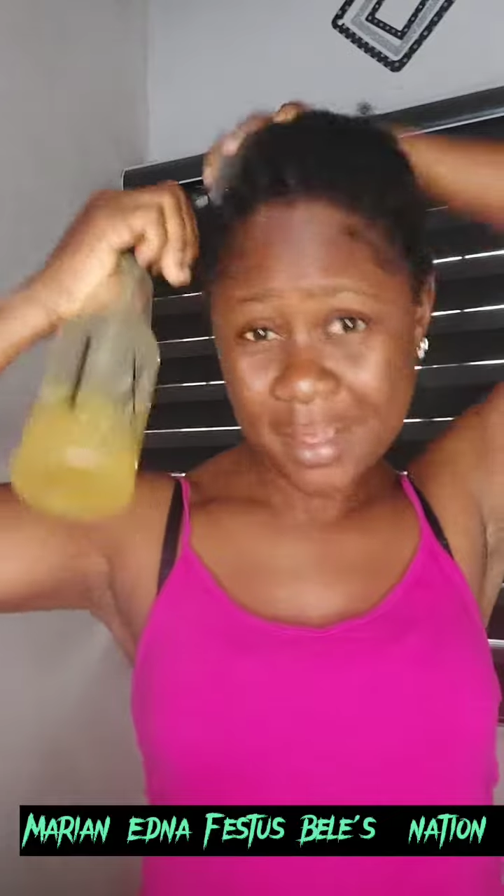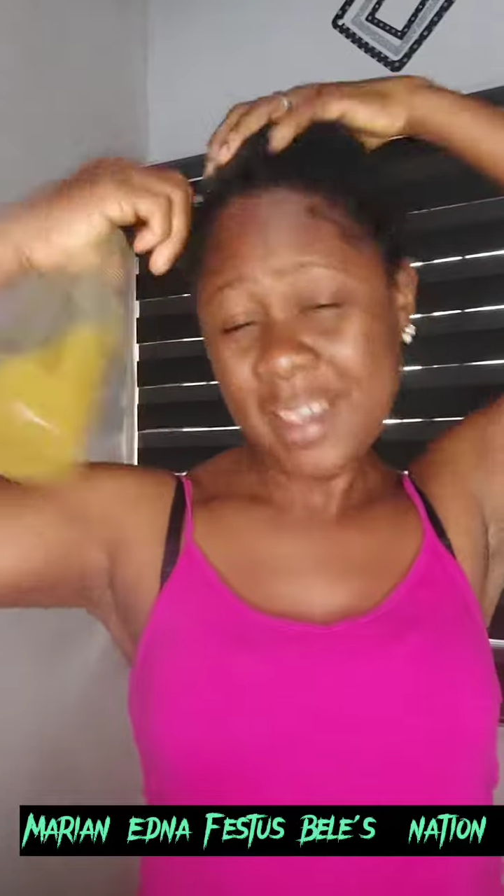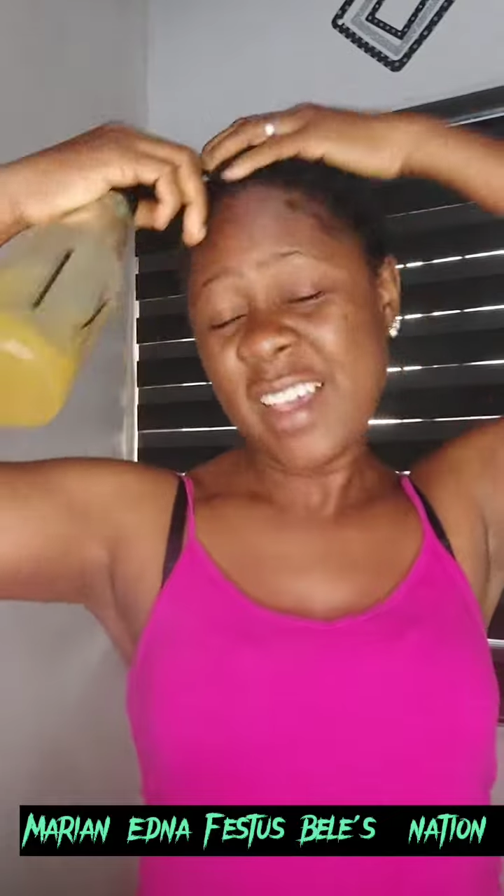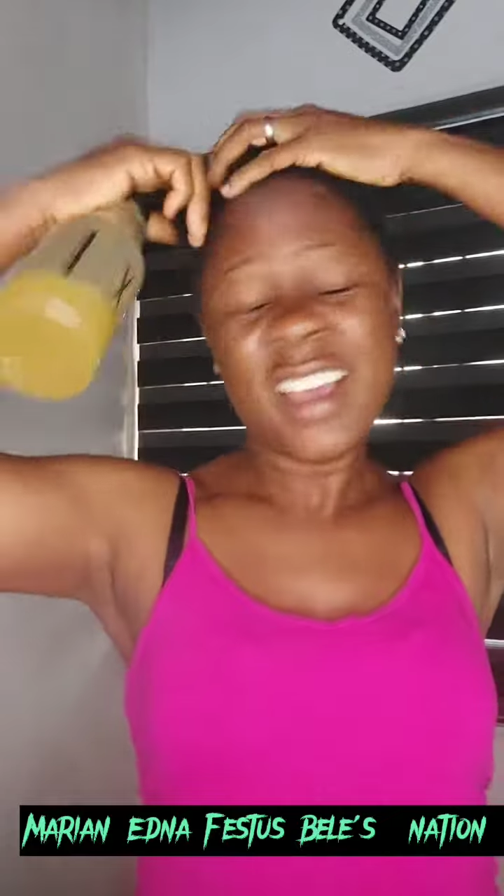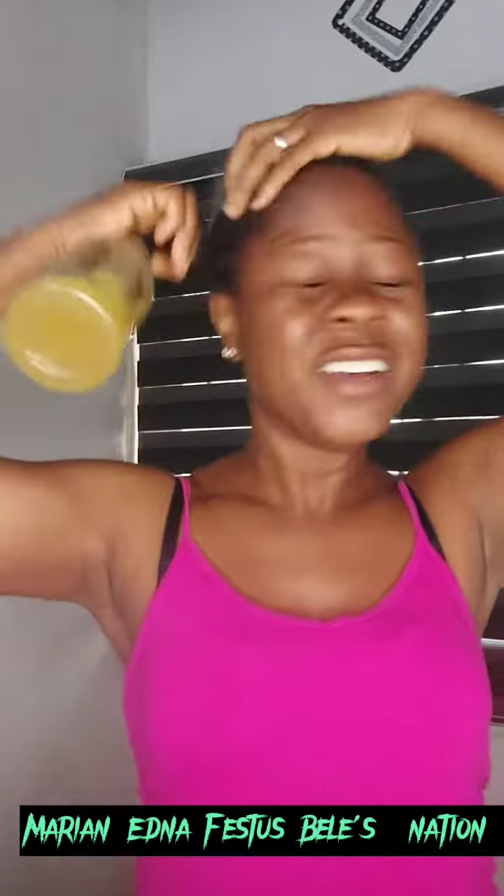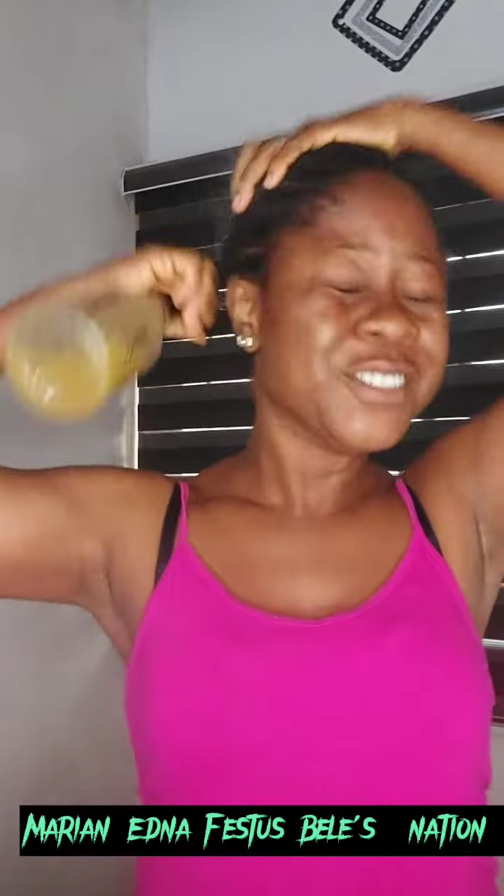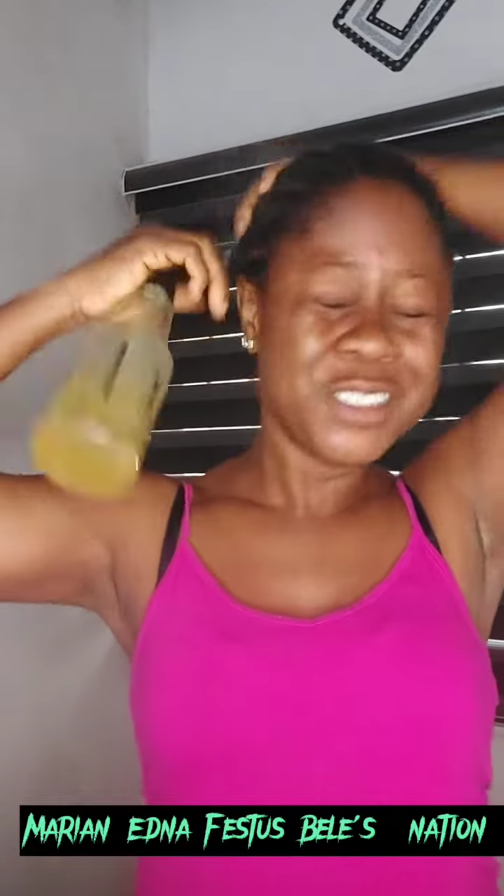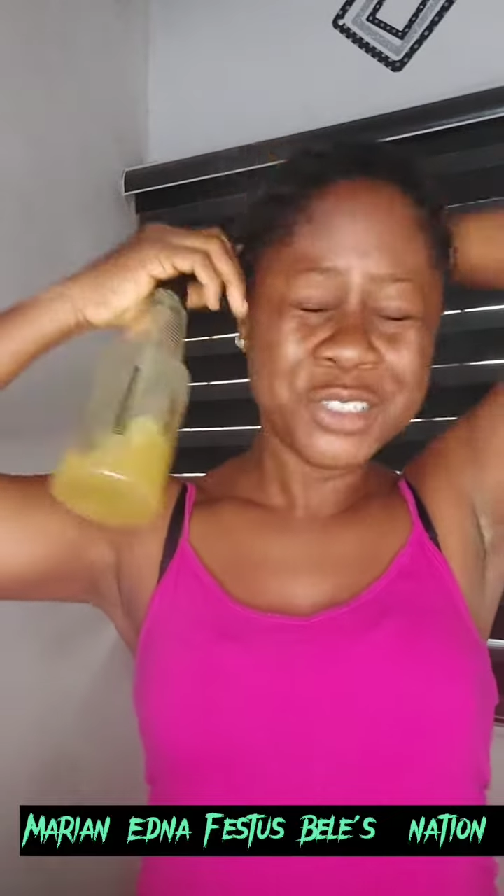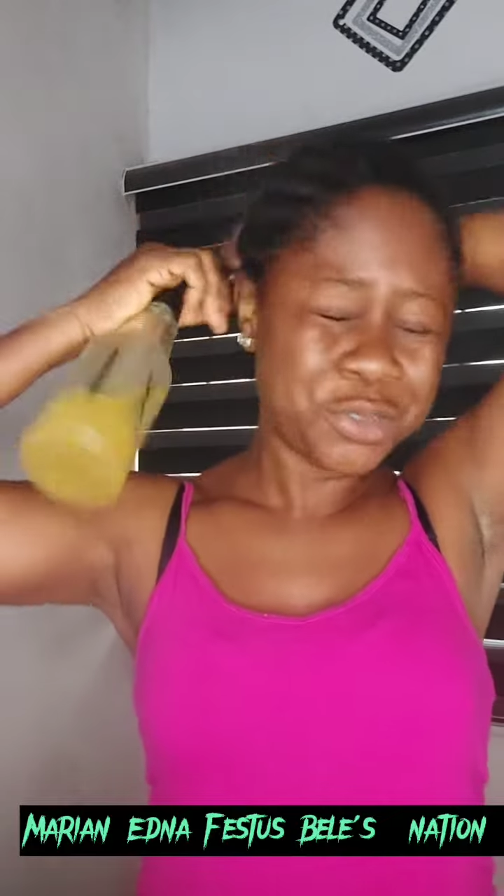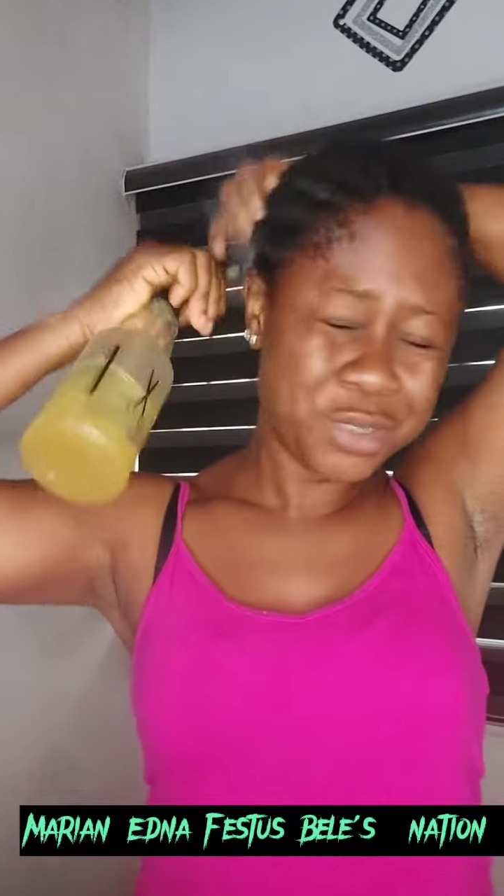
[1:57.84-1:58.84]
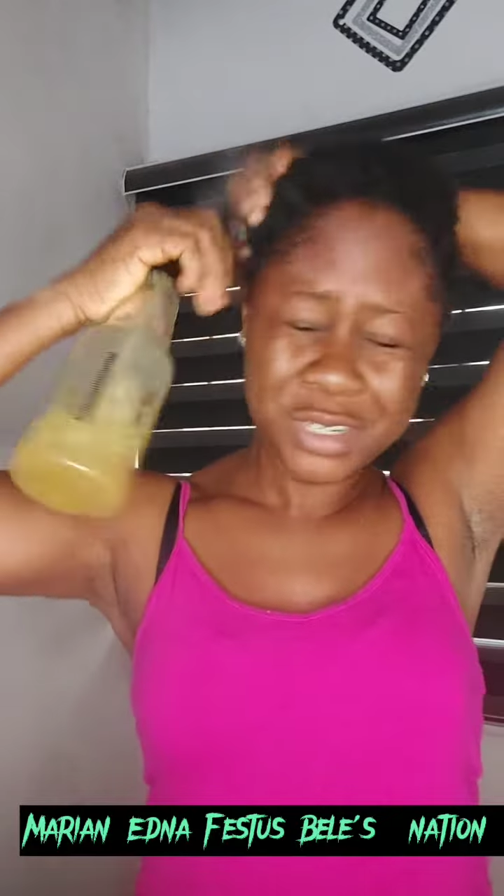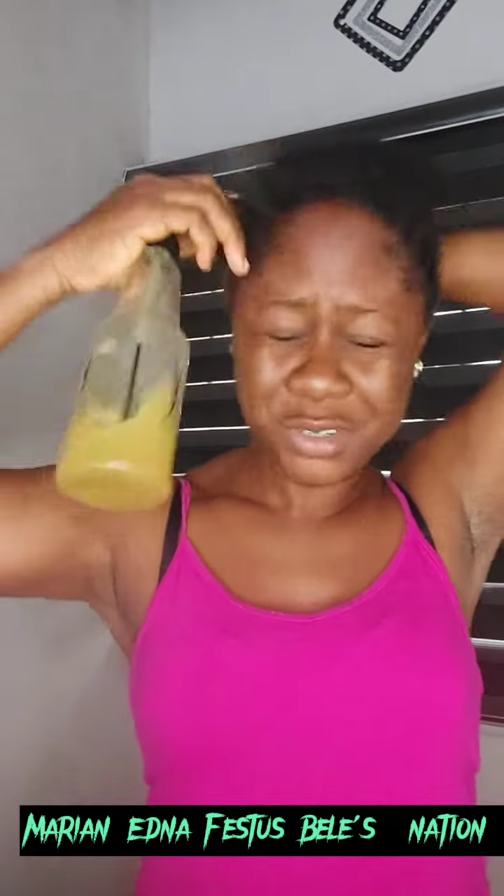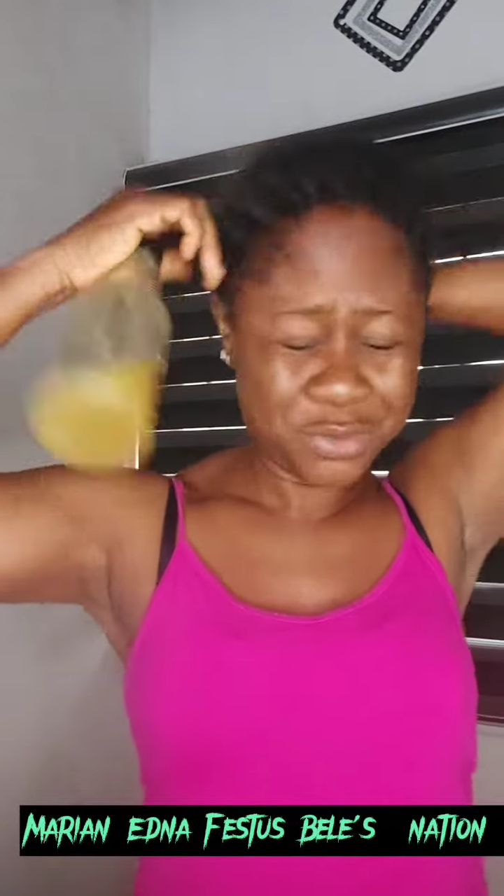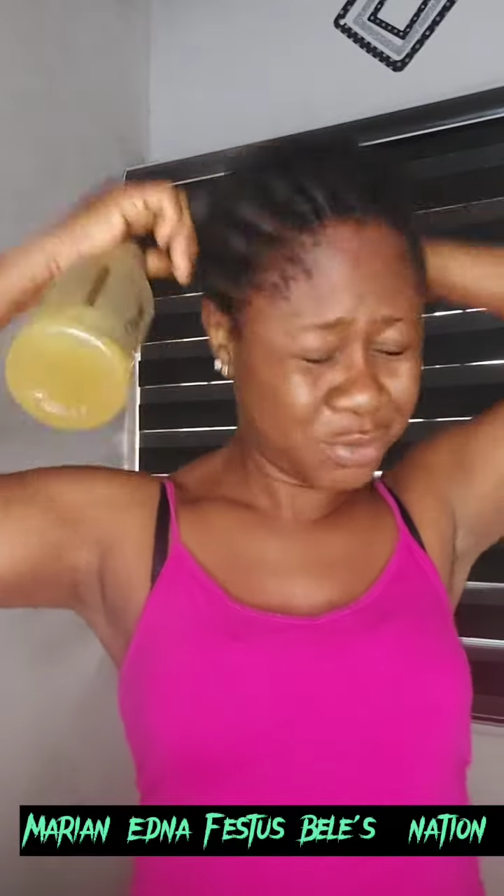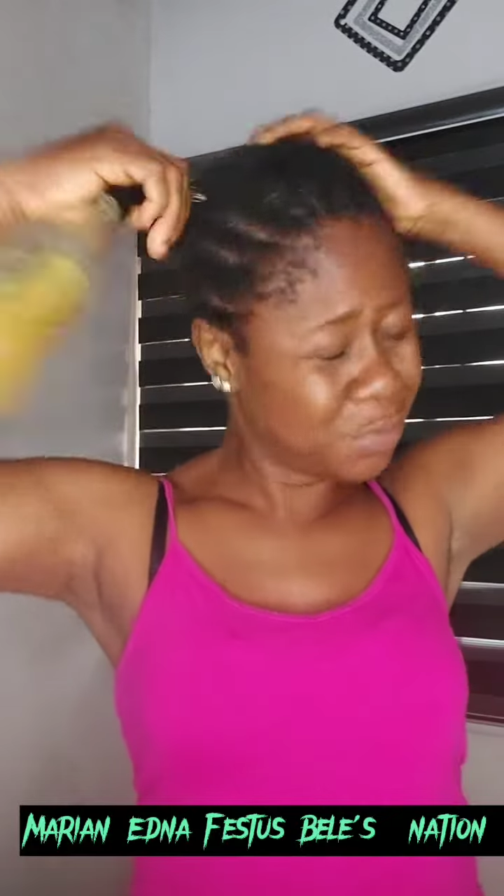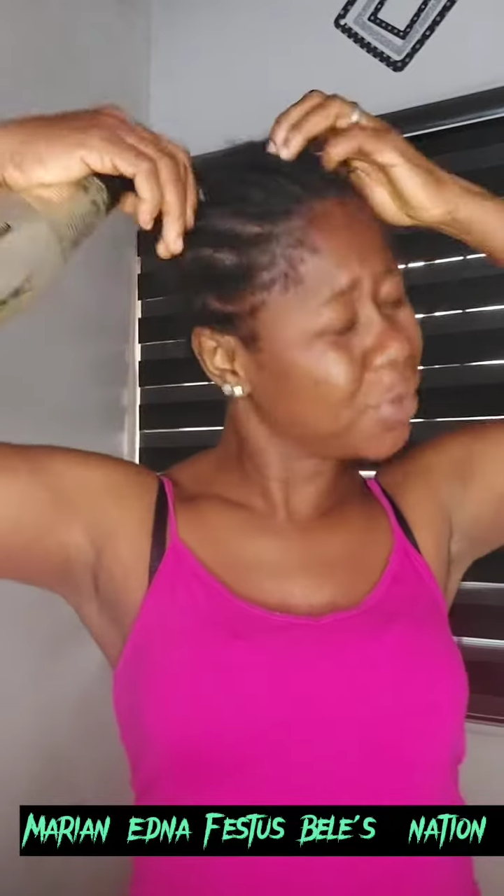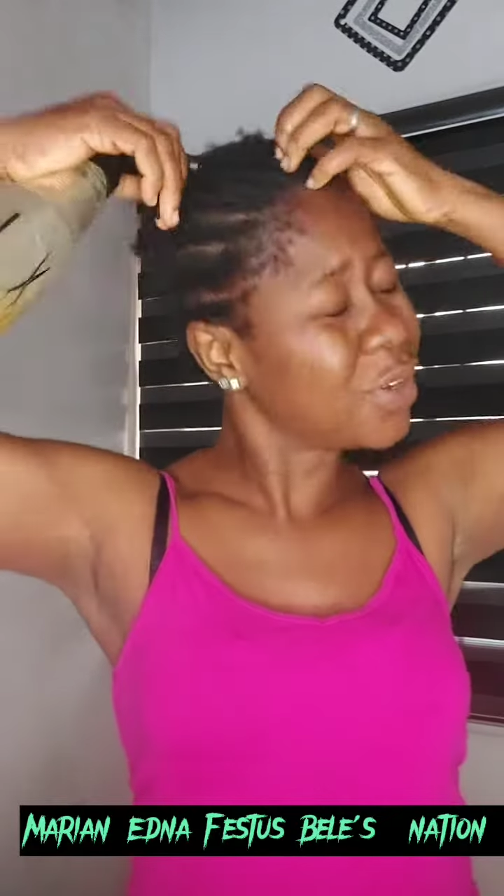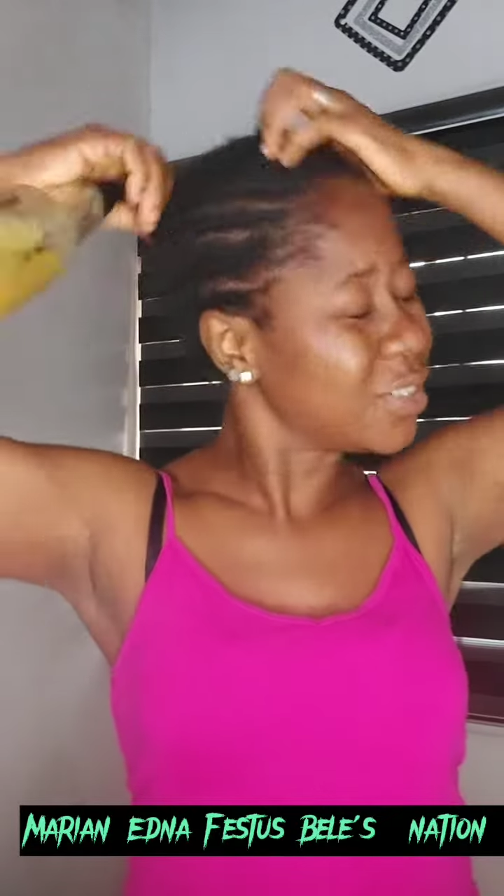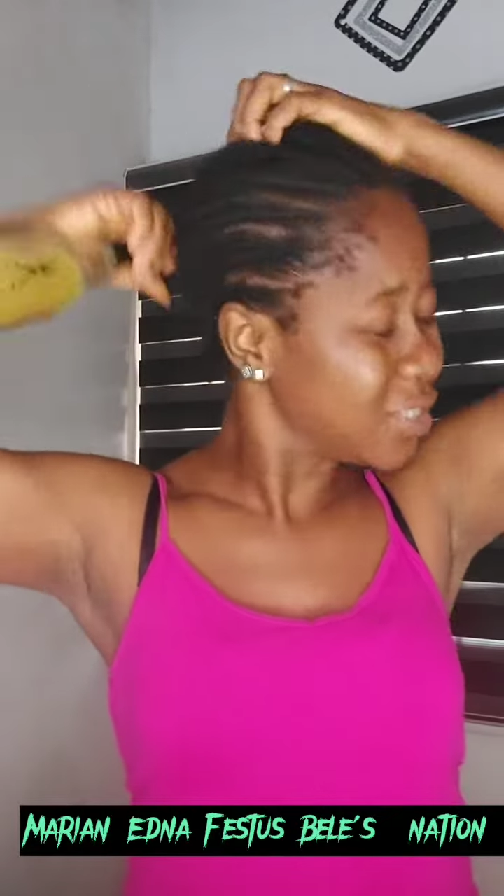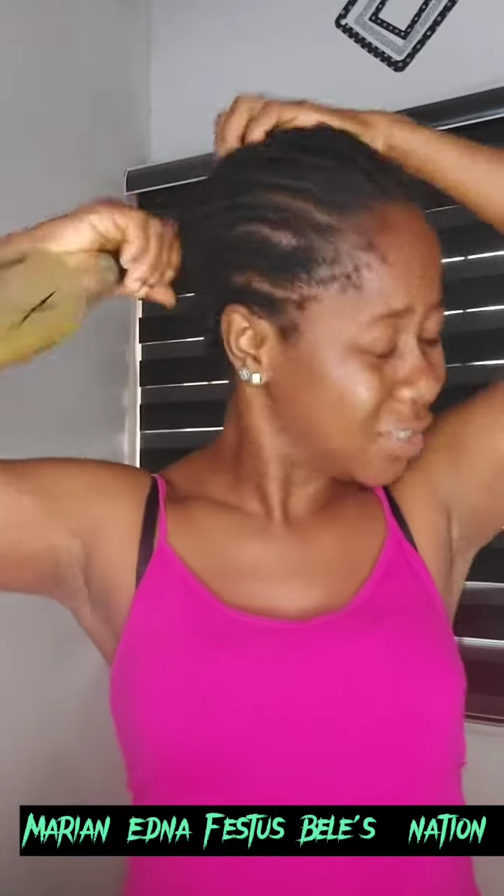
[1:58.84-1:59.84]
If you are not following this page,
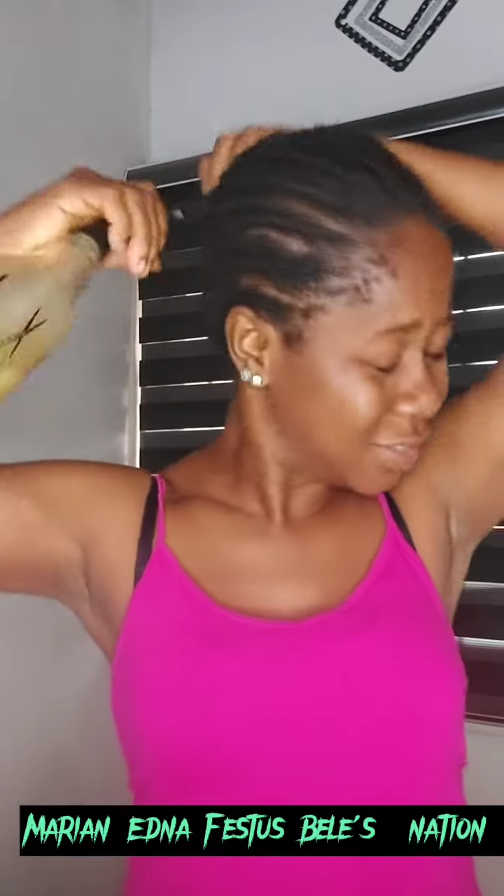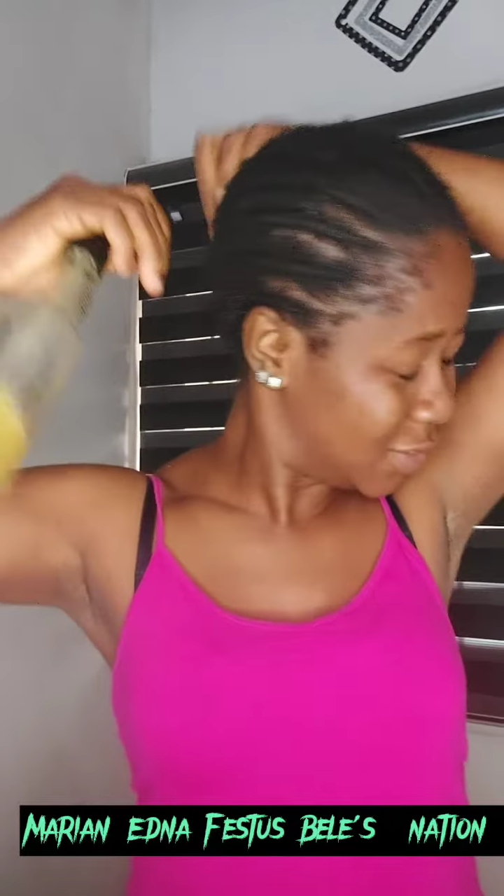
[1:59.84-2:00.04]
kindly follow